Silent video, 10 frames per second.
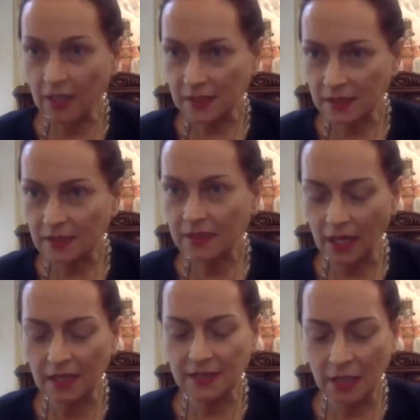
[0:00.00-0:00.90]
Yes.
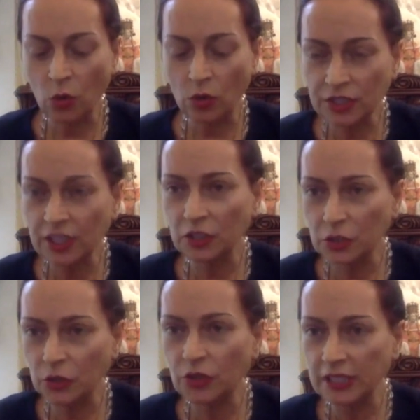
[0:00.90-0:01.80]
According
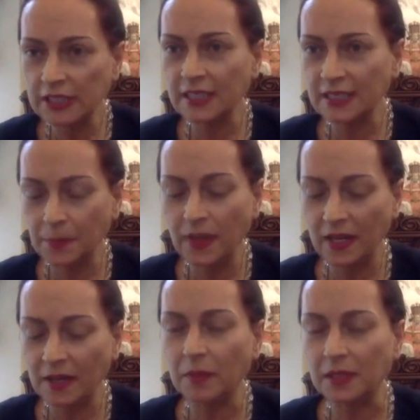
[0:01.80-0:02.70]
to this
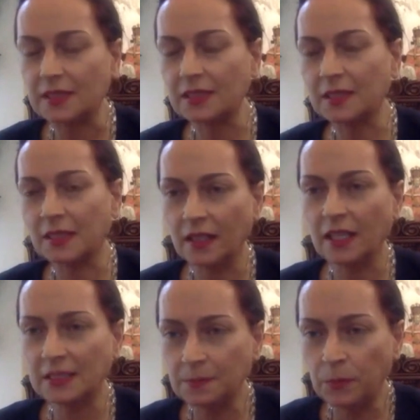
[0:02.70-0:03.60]
experiment,
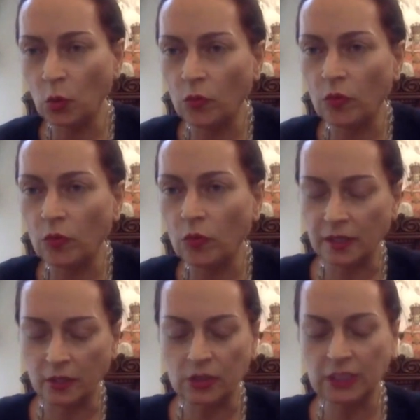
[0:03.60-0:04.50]
it's proven,
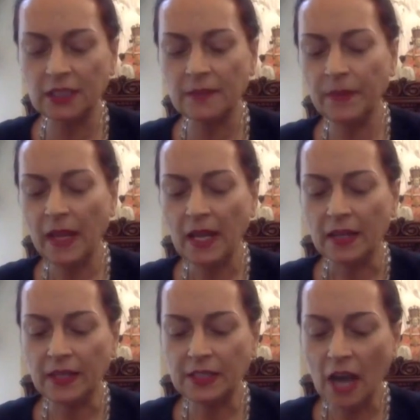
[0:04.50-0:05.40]
you see,
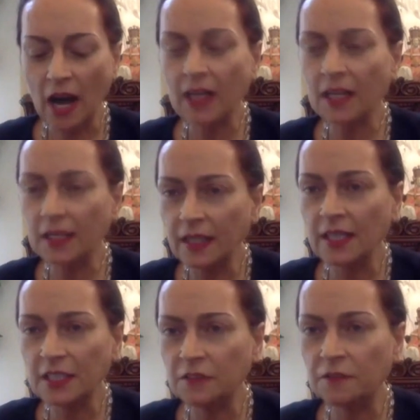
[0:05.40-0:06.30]
that
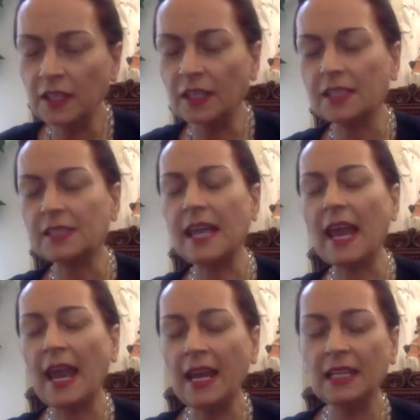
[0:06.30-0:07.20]
RNA interference,
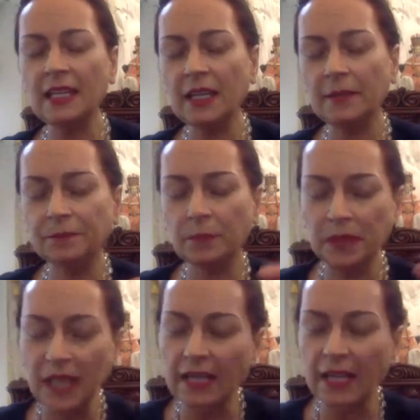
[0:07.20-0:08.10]
any
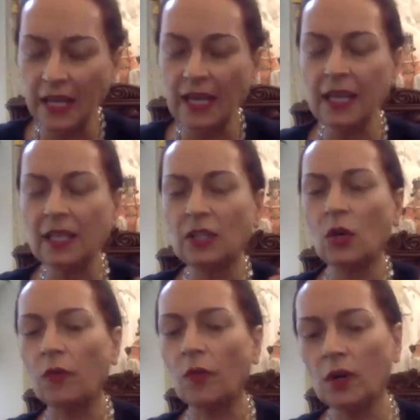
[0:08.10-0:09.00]
plugging in
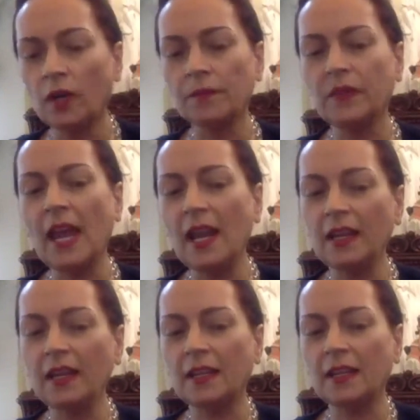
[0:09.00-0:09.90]
of
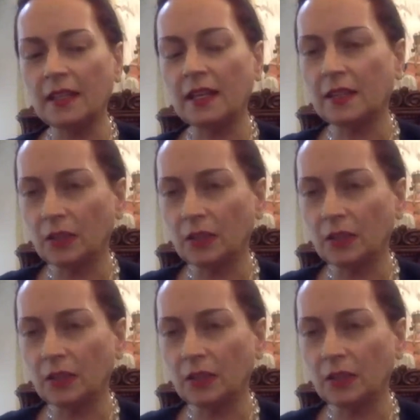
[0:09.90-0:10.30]
alien,